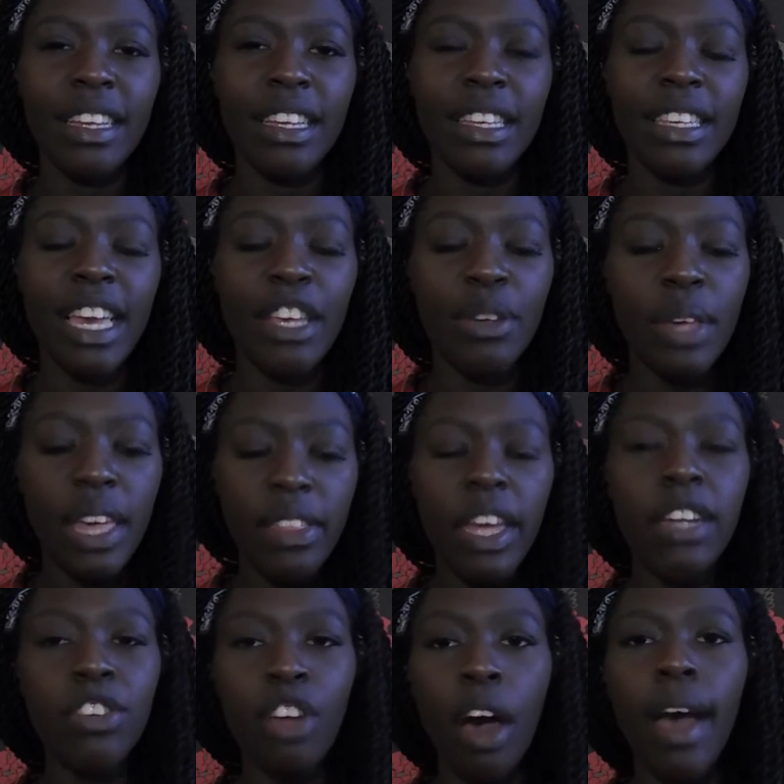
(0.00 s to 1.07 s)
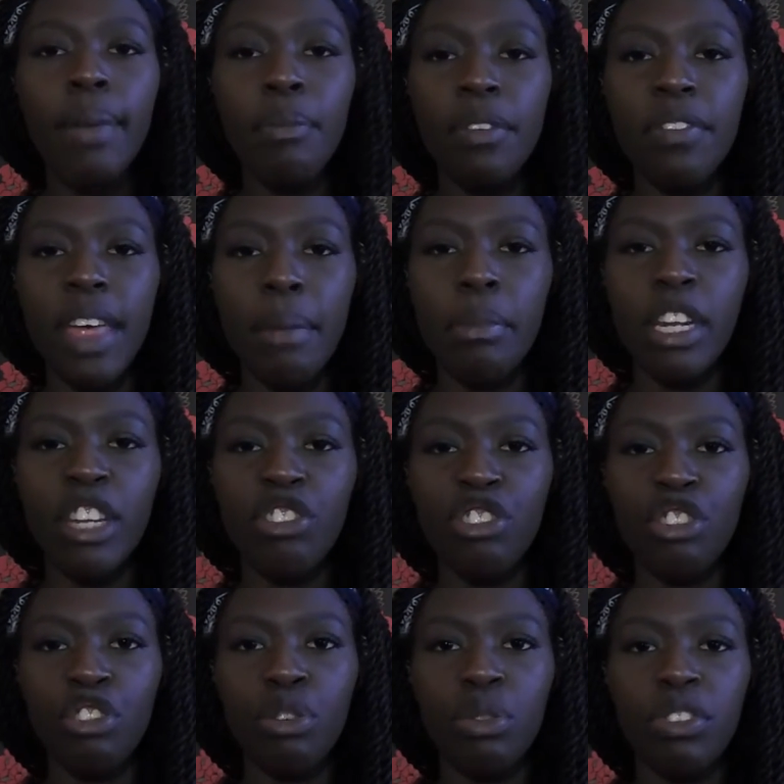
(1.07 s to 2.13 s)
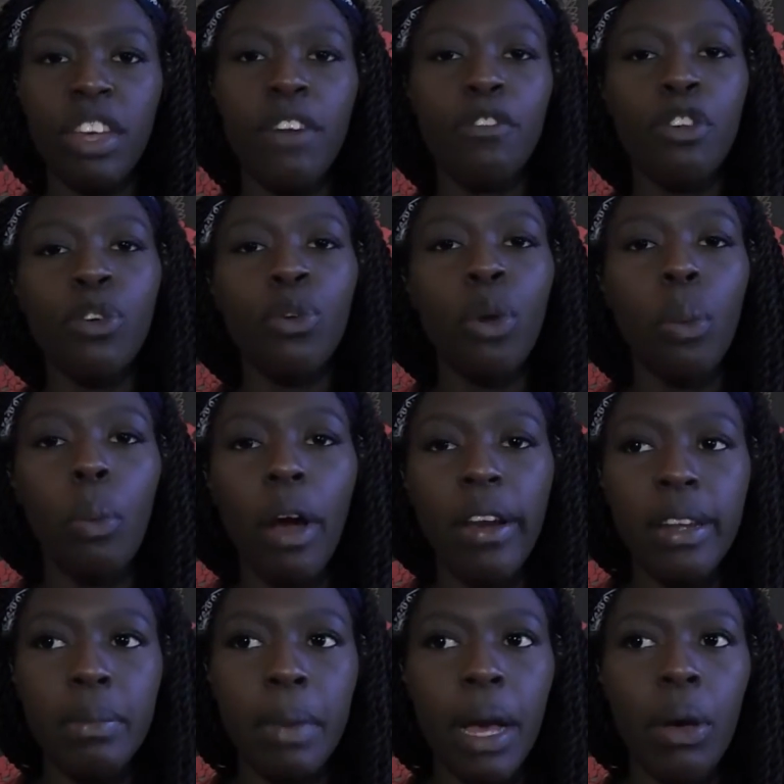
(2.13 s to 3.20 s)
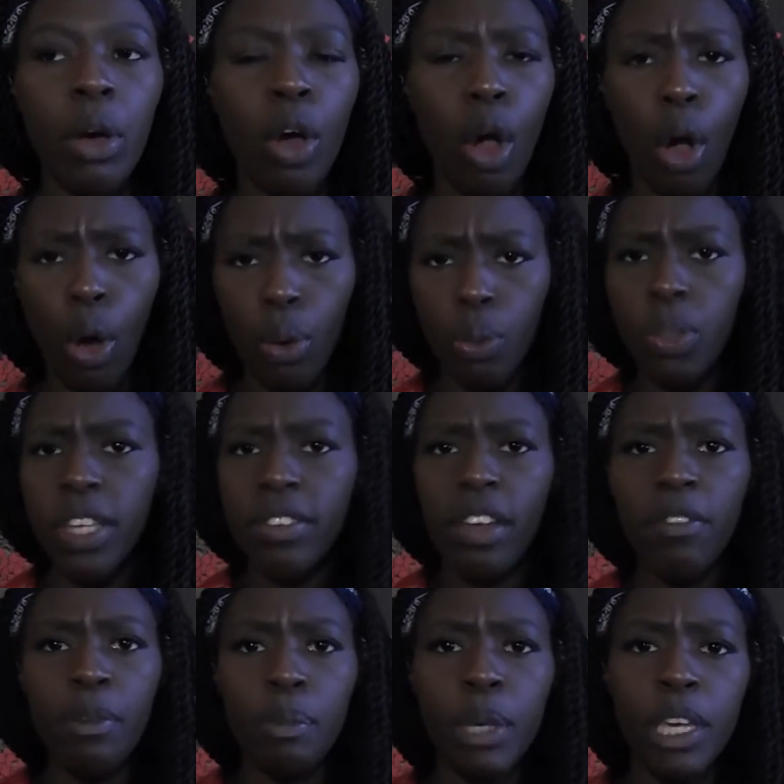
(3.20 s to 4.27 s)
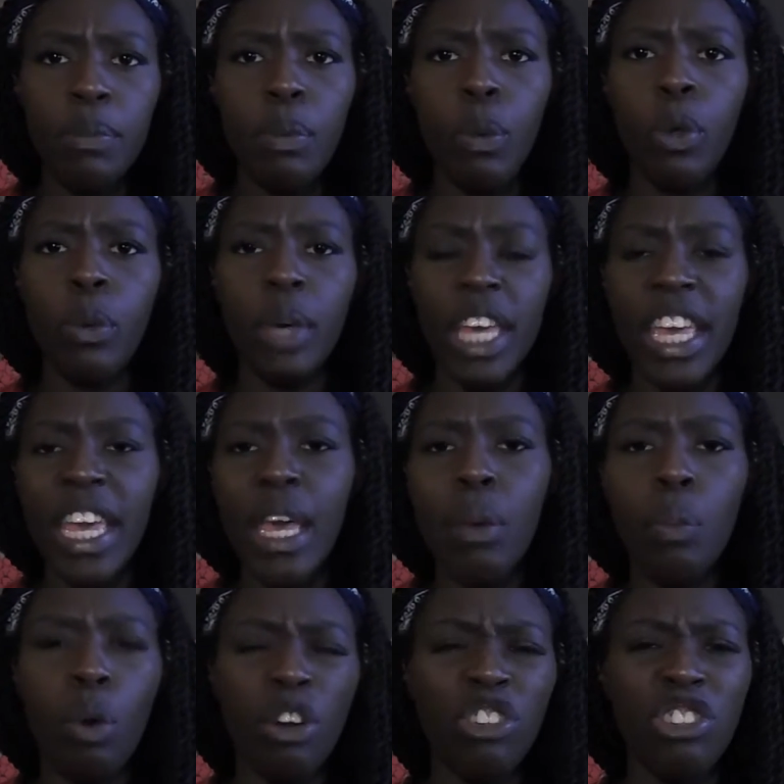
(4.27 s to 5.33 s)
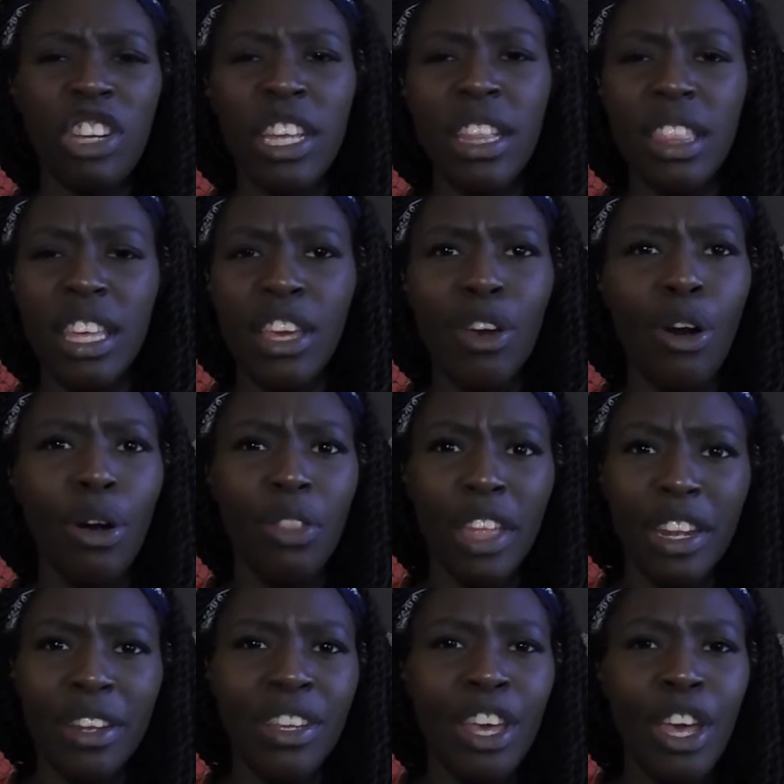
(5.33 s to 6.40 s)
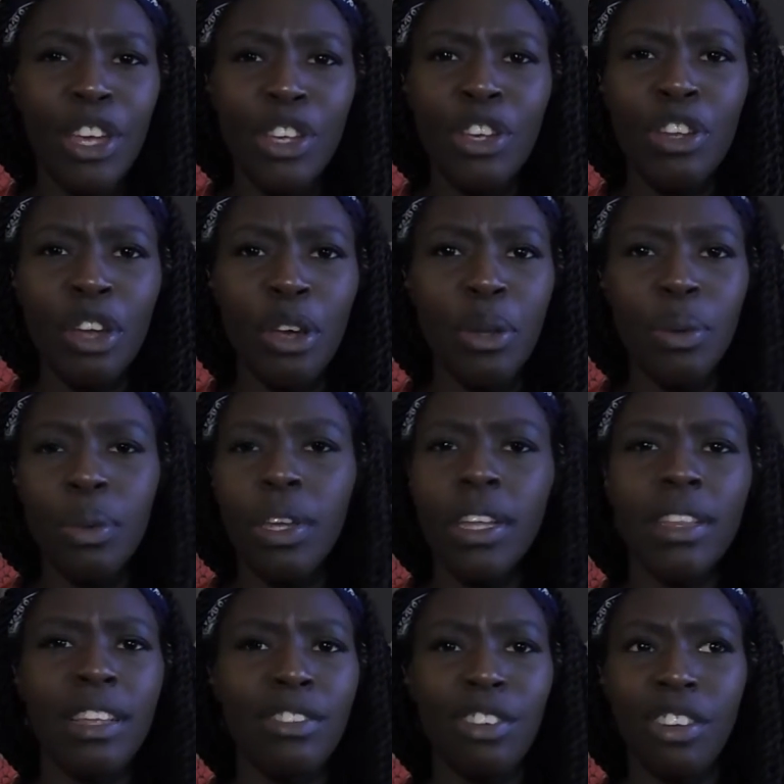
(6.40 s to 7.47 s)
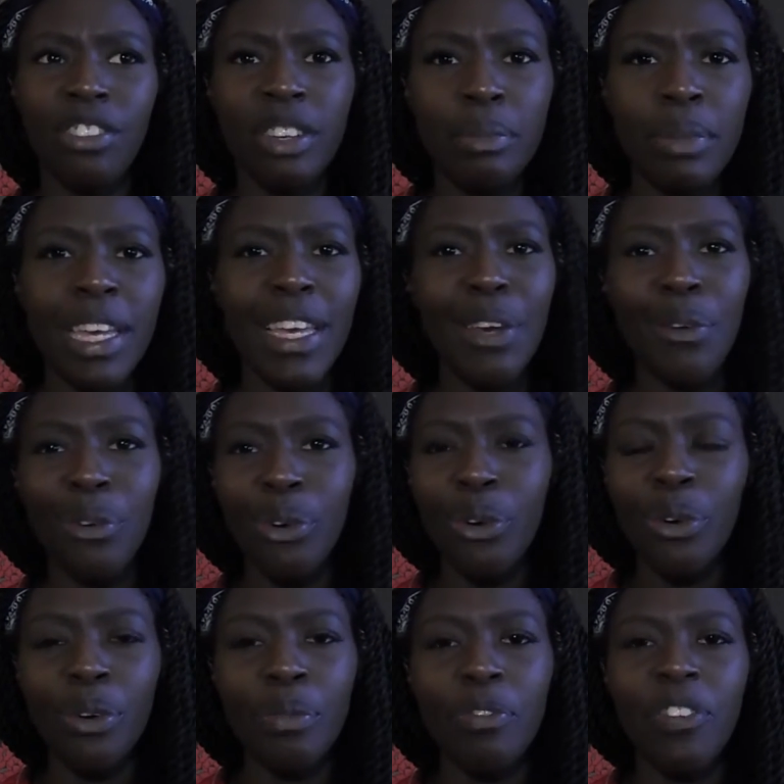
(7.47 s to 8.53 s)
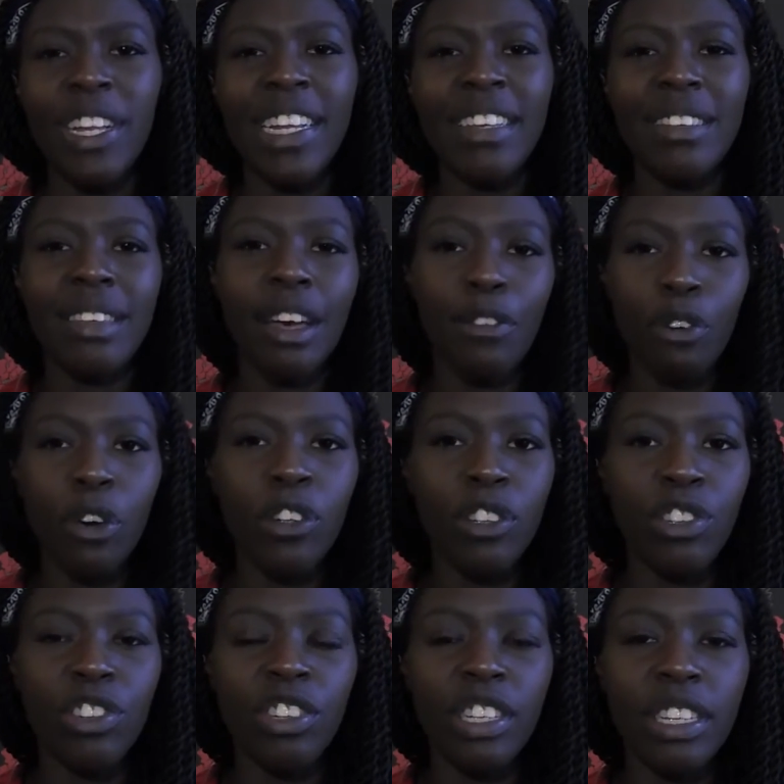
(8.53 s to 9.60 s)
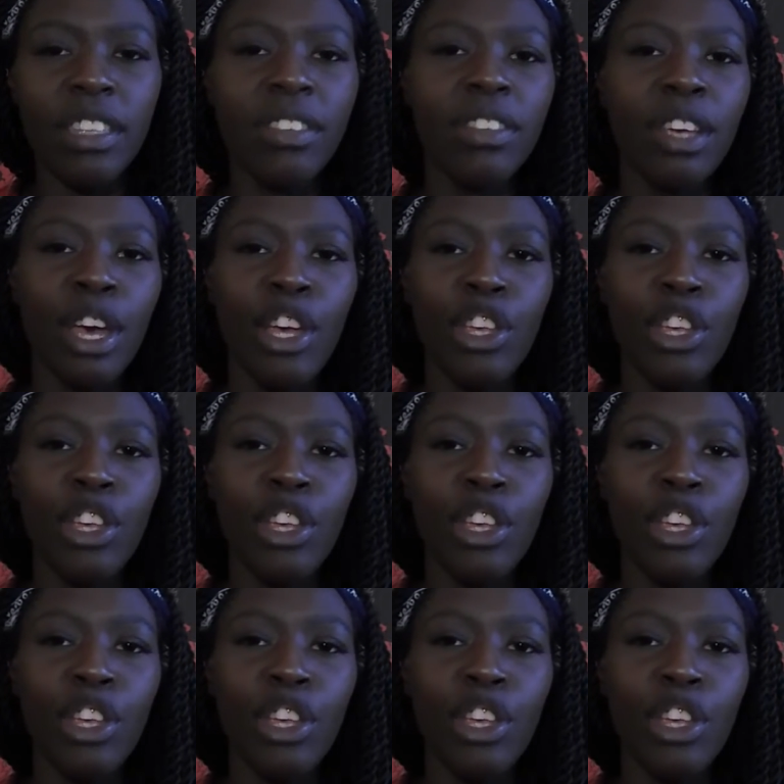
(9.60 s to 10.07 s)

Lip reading: yeah, you get that time with them, and it's just yourself. You're not worried about, oh, these other people who are here watching and thinking, oh, then, you know, they're judging me, or feeling self-conscious.